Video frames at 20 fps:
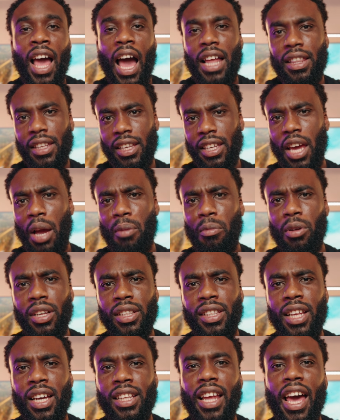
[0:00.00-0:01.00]
and the camera
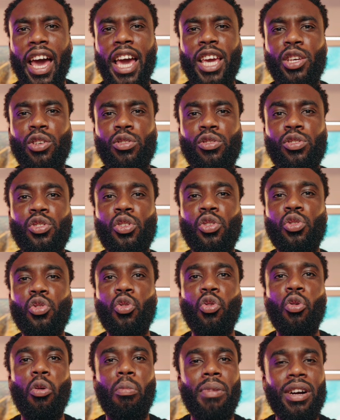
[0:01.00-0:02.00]
that I use to
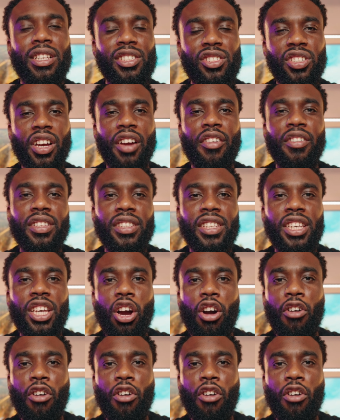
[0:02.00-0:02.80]
do majority